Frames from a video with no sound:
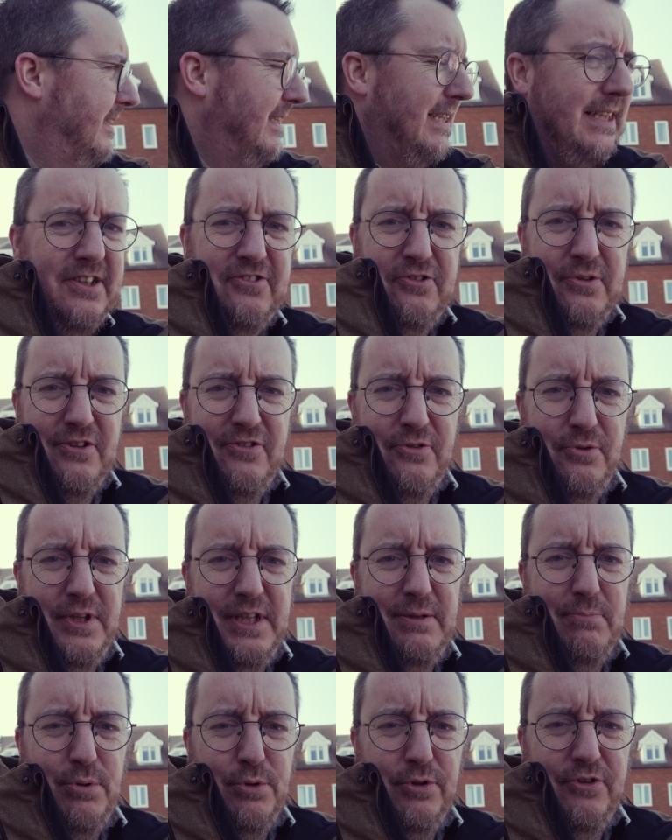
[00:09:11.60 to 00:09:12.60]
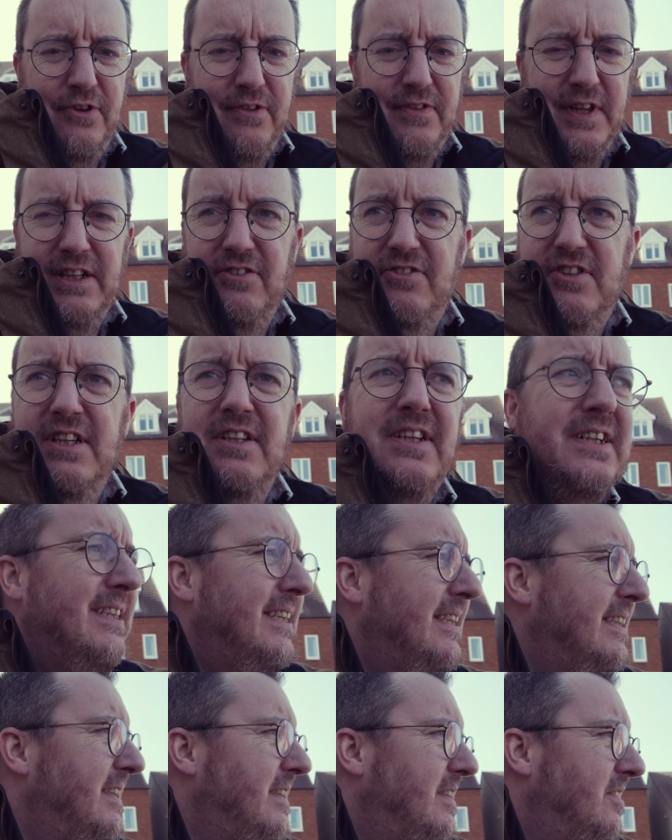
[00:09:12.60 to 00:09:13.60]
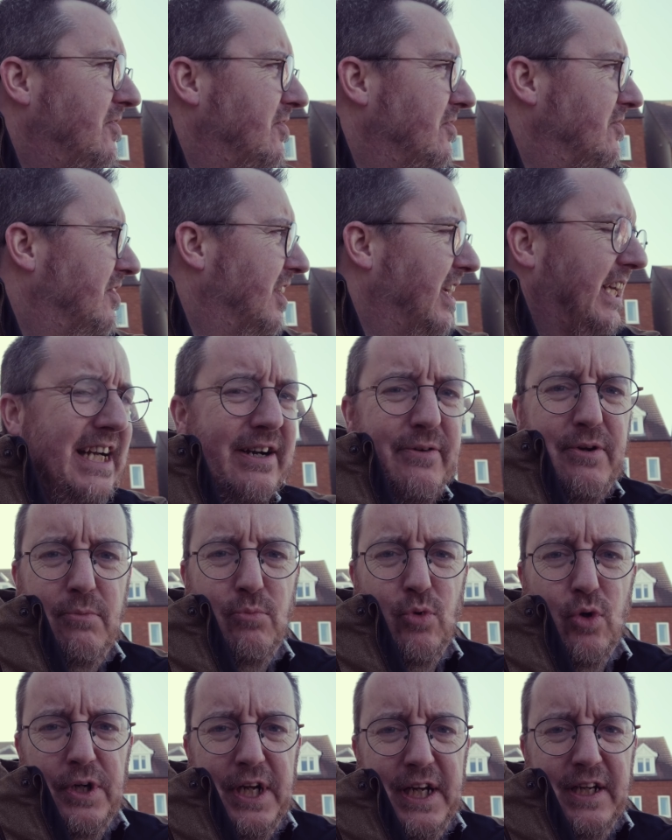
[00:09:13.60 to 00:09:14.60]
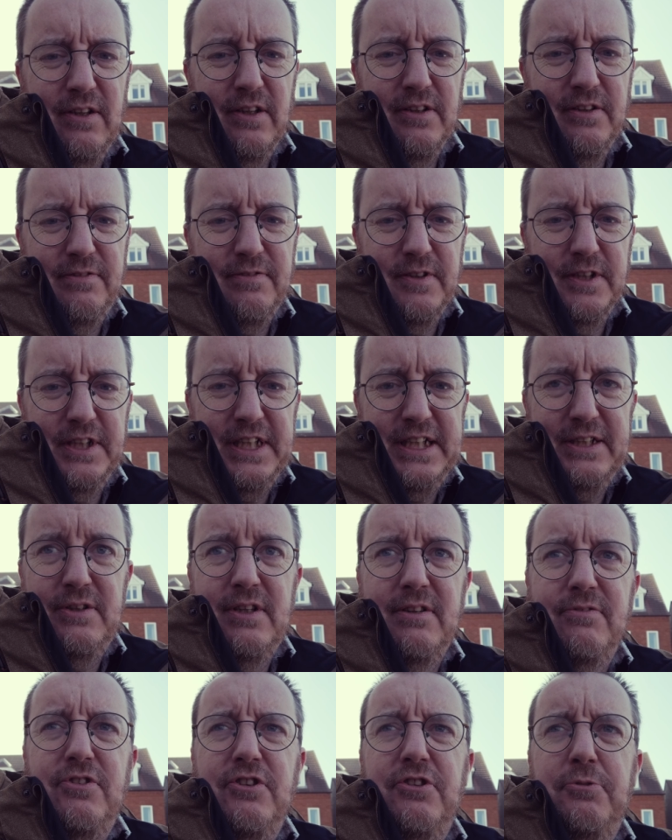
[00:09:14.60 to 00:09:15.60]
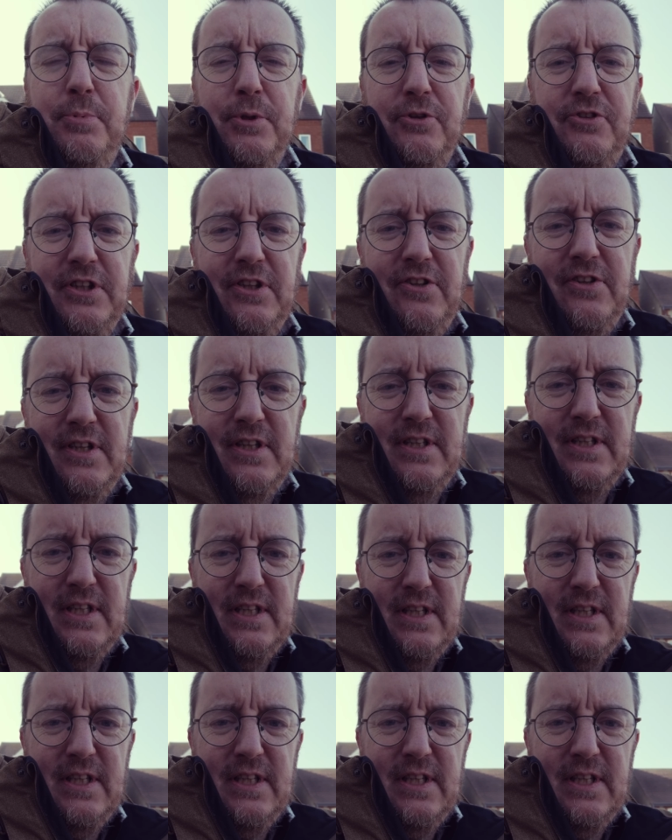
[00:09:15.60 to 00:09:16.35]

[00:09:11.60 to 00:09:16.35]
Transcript: so that's all the important things done. So I'm just going to carry on walking along the front now. I've just spotted